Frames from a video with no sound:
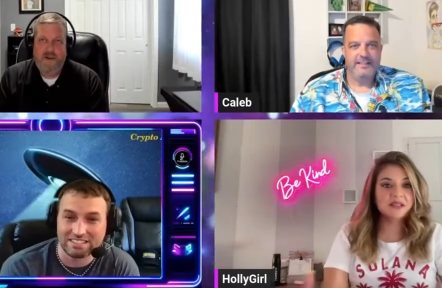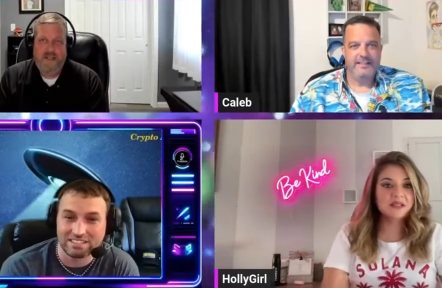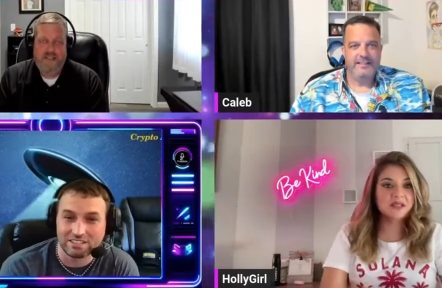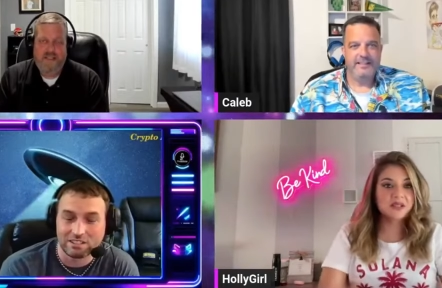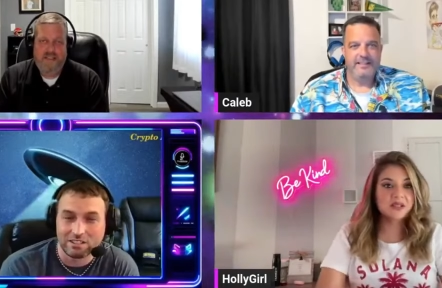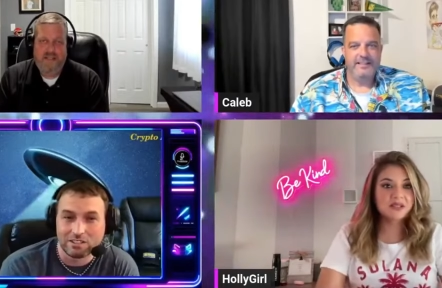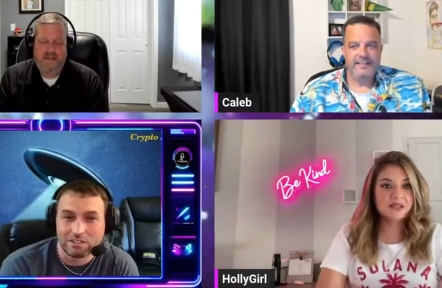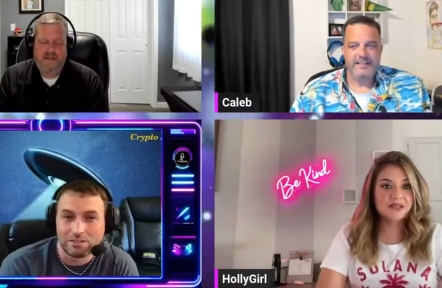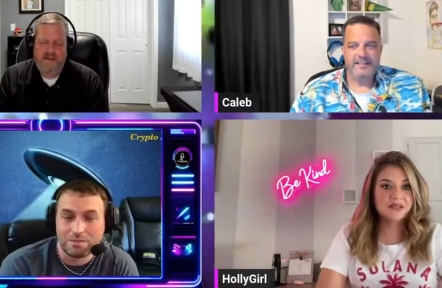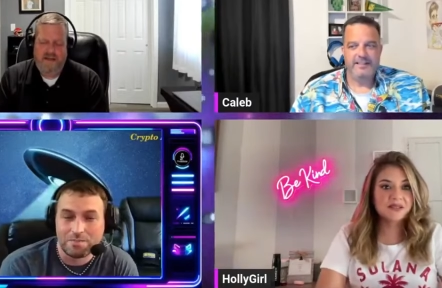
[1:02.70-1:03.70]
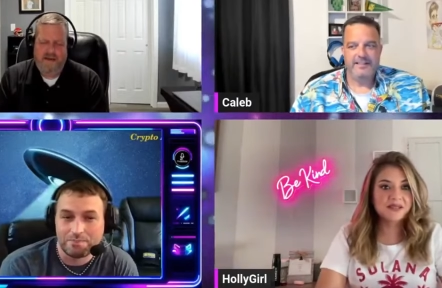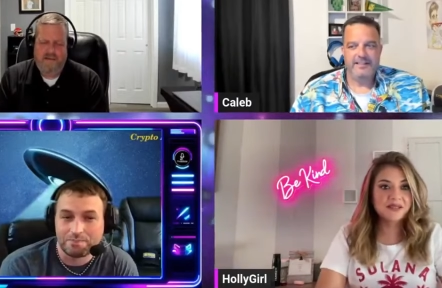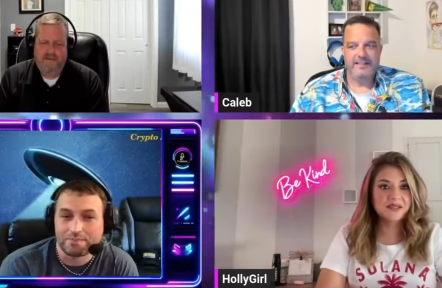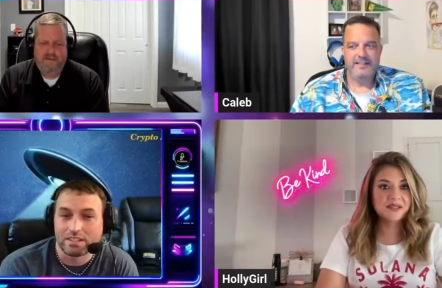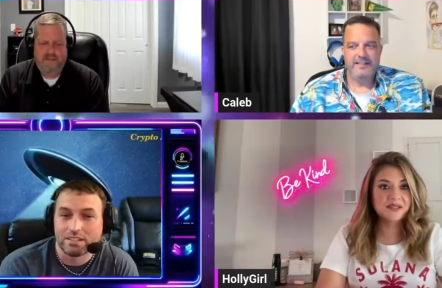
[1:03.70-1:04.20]
Speaker 1: and then said, "Nah."
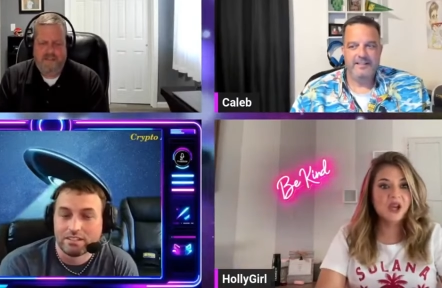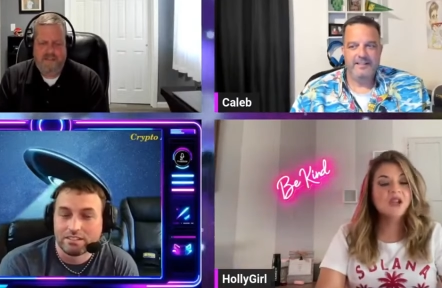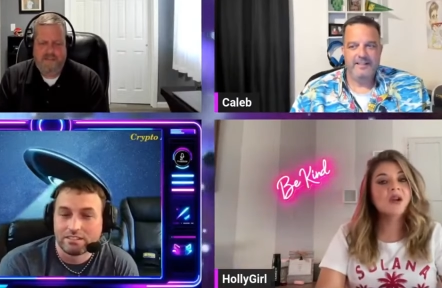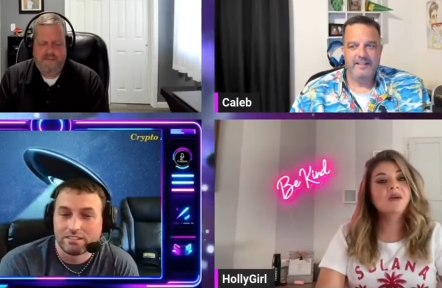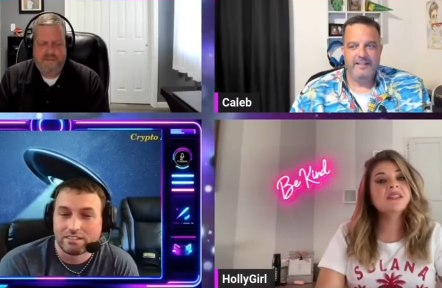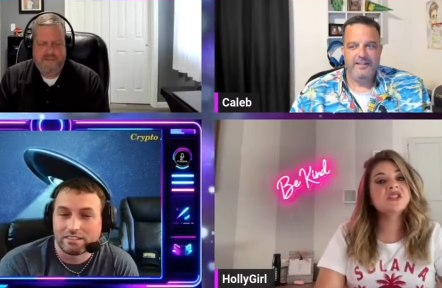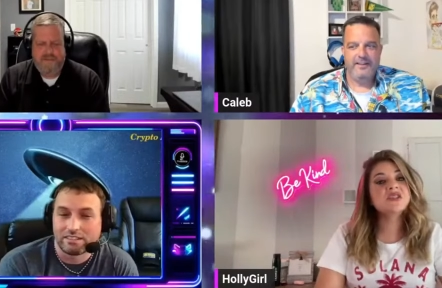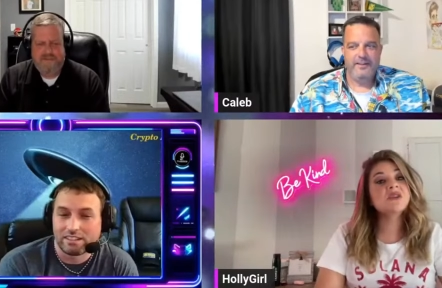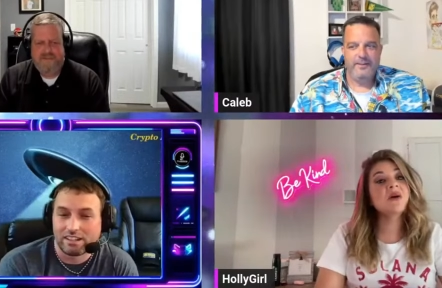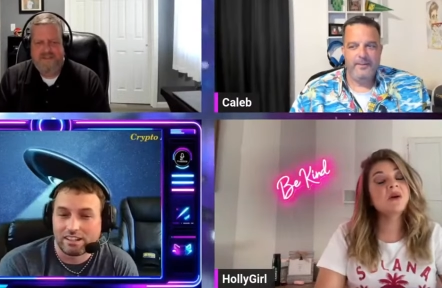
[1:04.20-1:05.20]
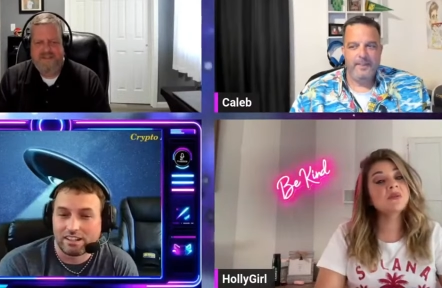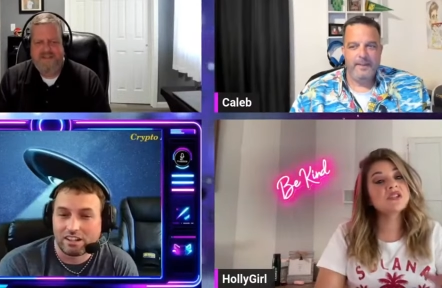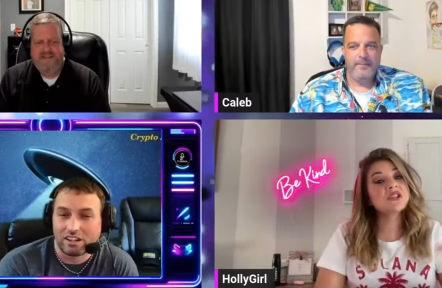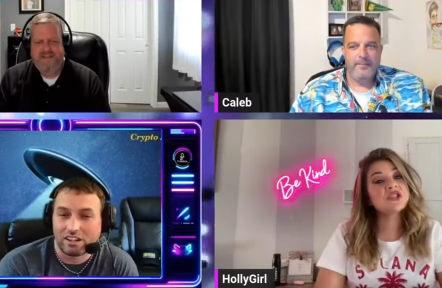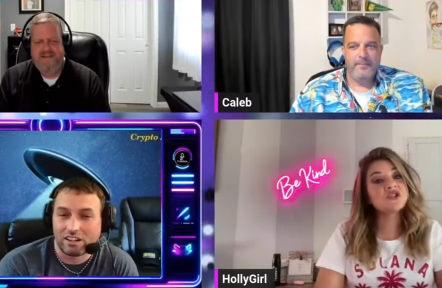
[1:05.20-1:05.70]
I didn't.
Speaker 2: know. oh, did you know it
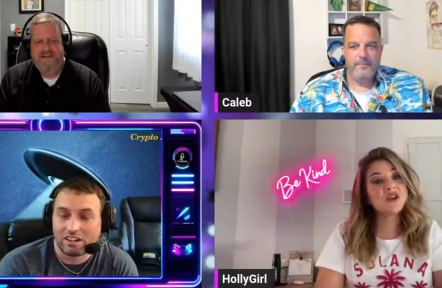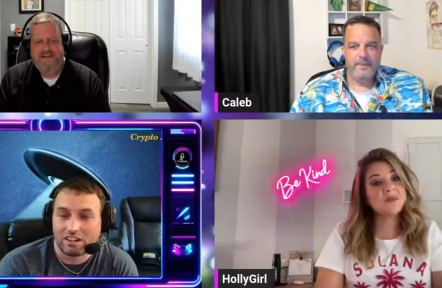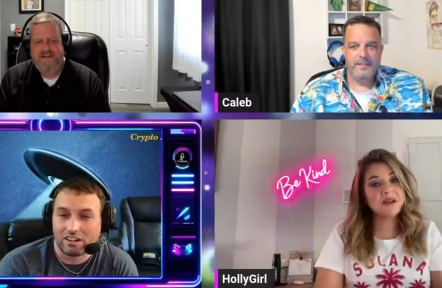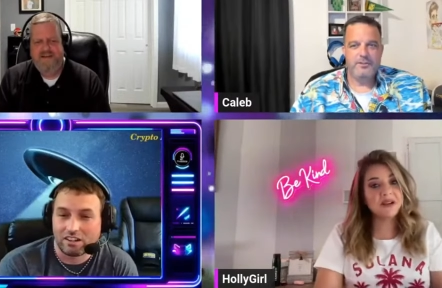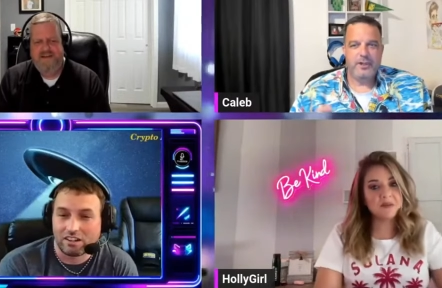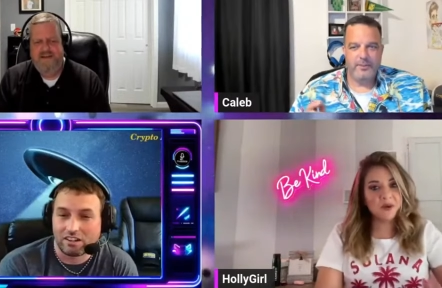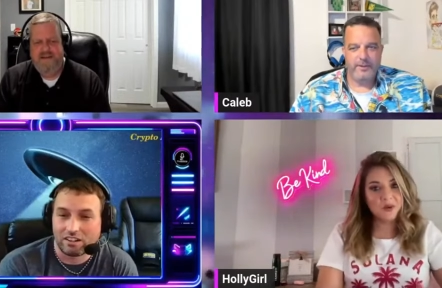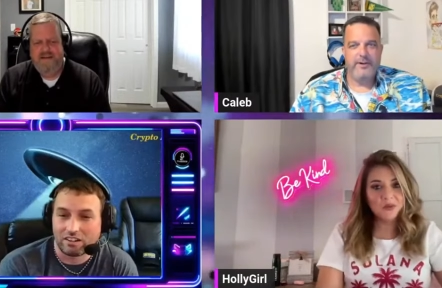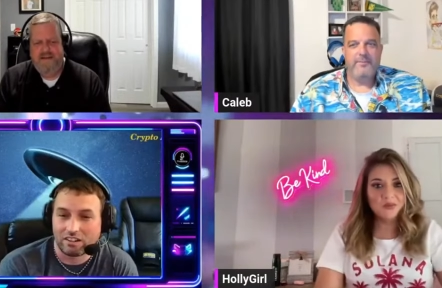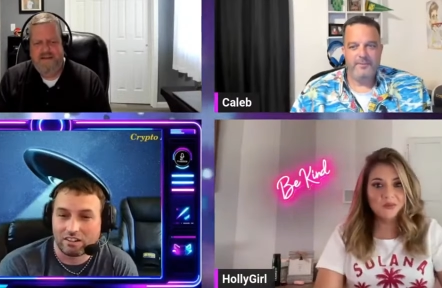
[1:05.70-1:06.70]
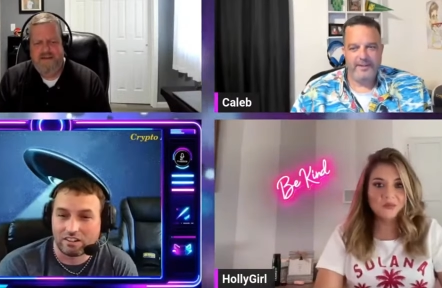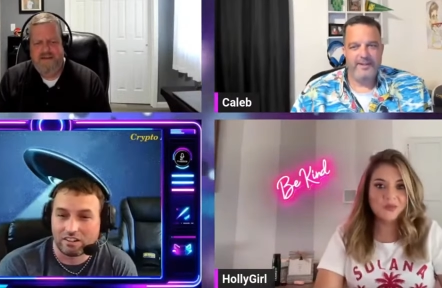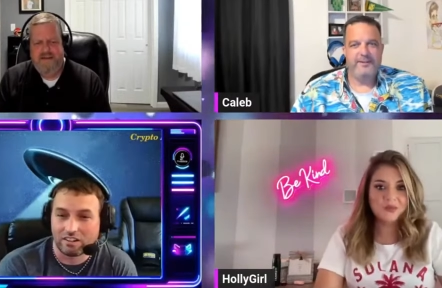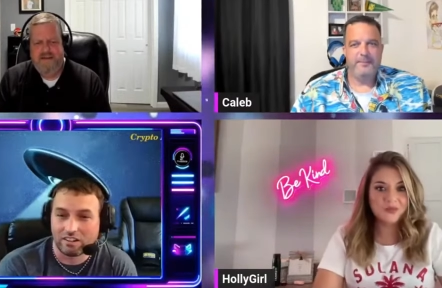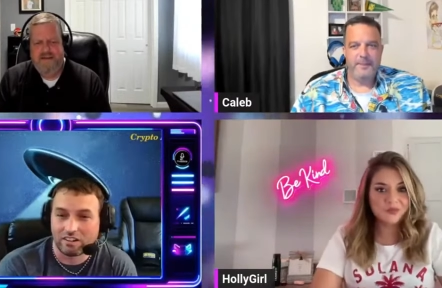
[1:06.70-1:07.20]
was the strawberry? Strawberry, milk?
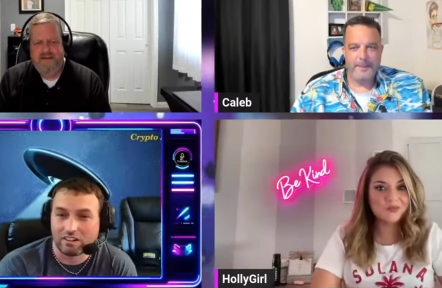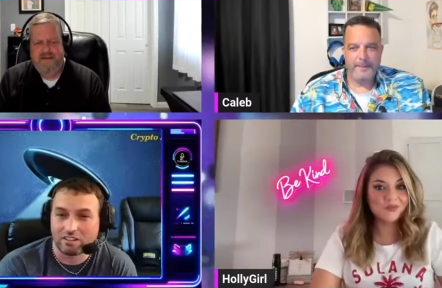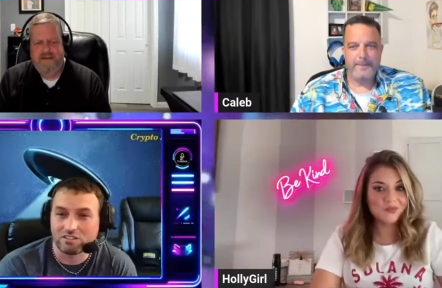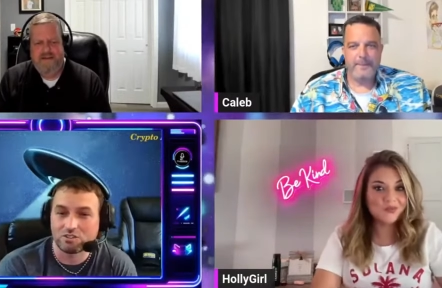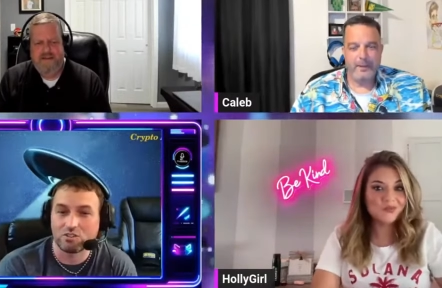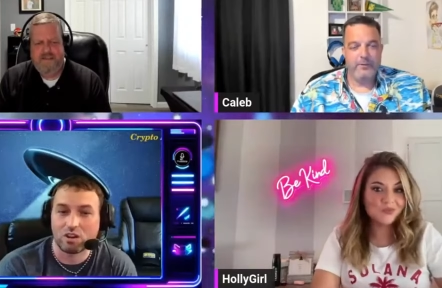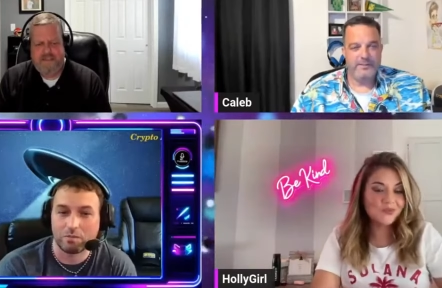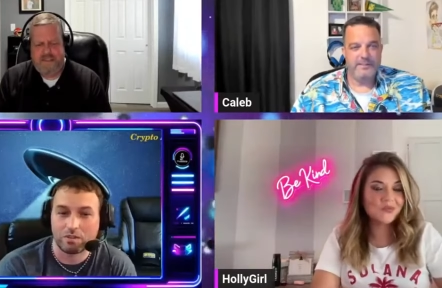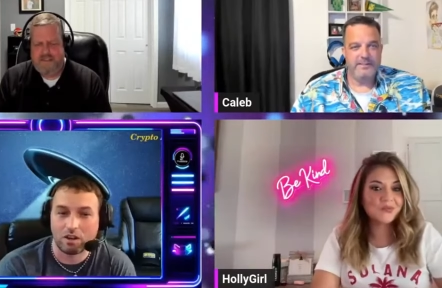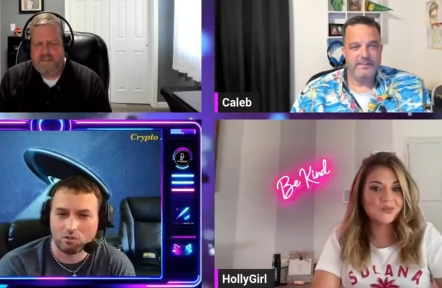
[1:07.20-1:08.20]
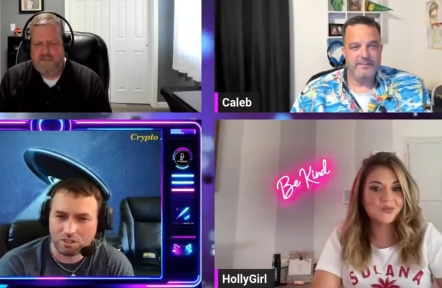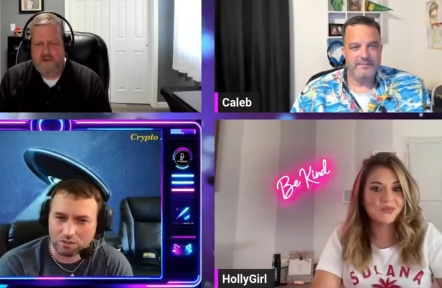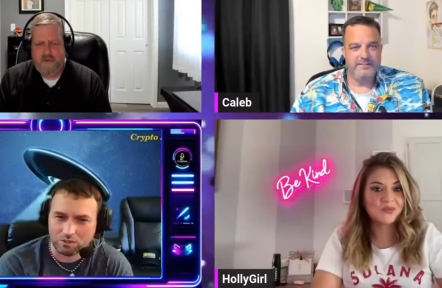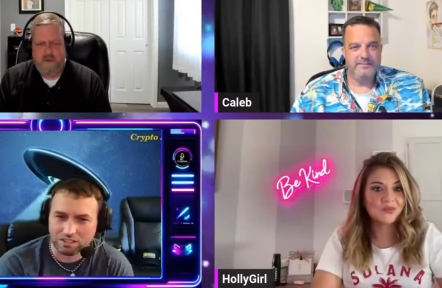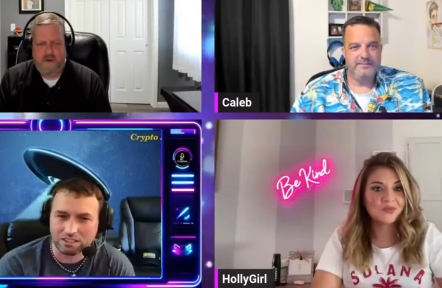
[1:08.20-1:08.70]
yeah, yeah. Mm-hmm. It
Speaker 1: was, did it taste like
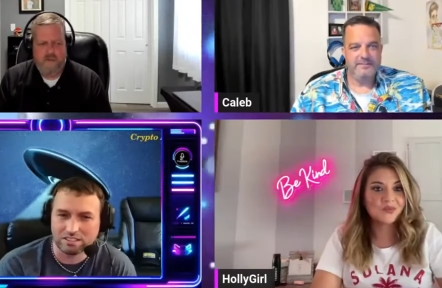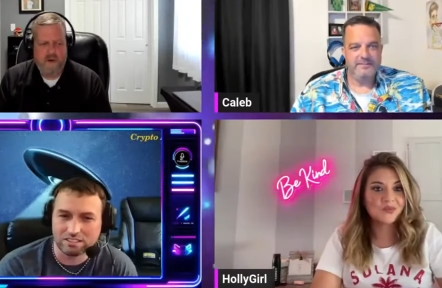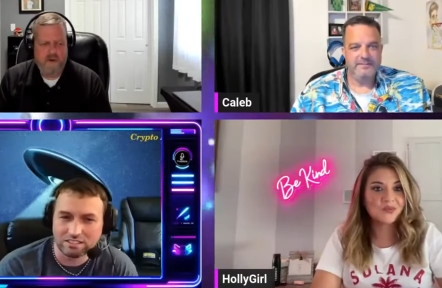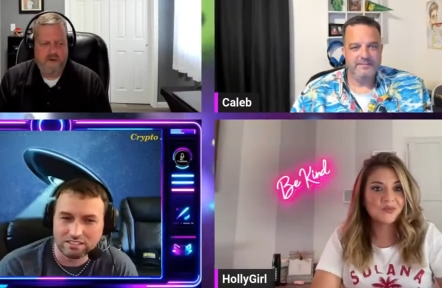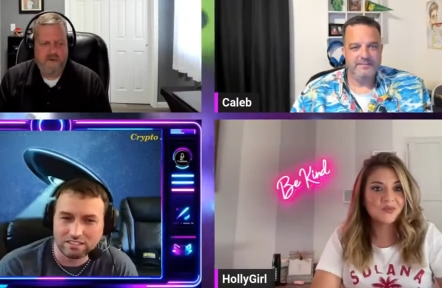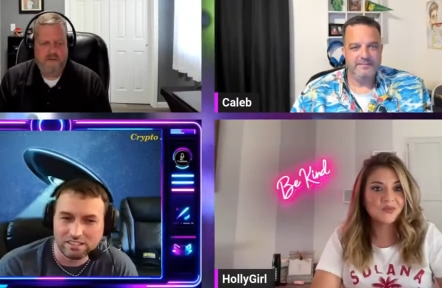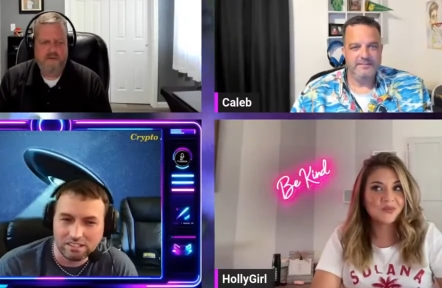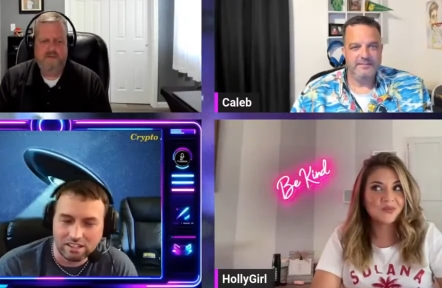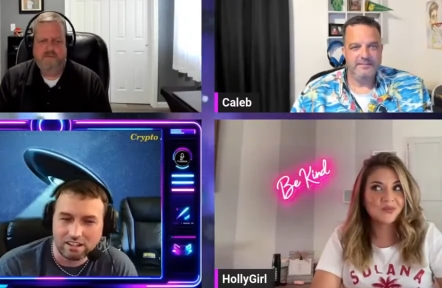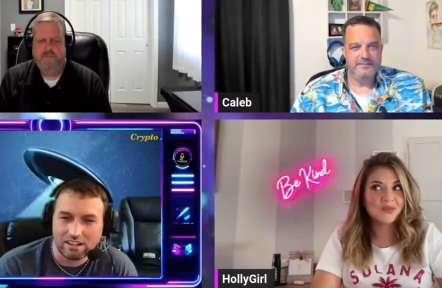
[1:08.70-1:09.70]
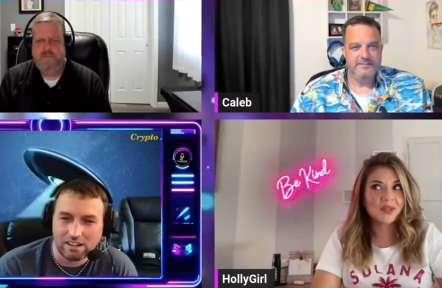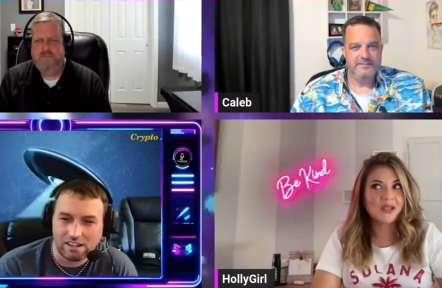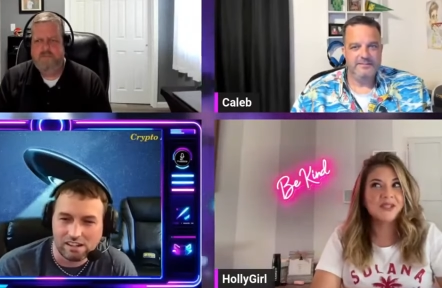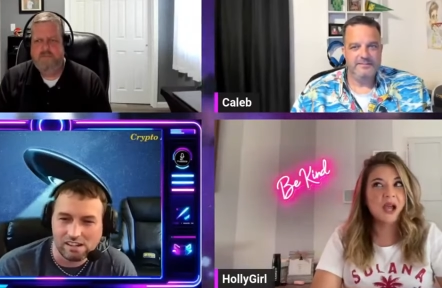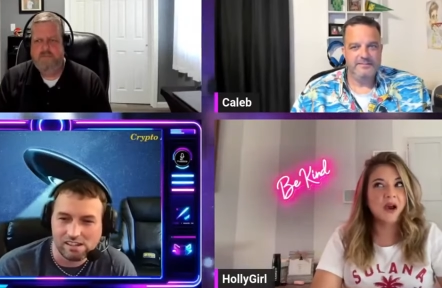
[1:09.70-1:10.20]
strawberry it? water?
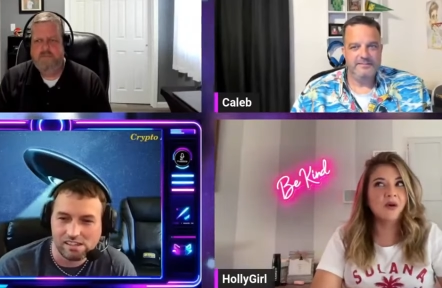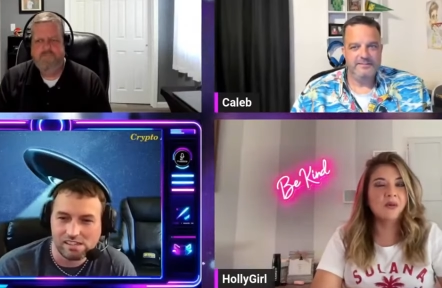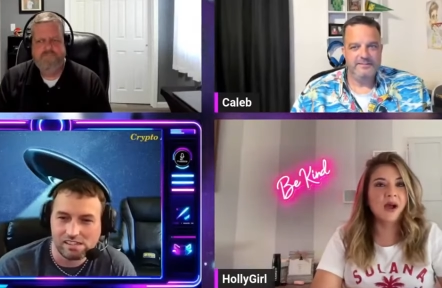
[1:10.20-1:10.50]
Speaker 2: No,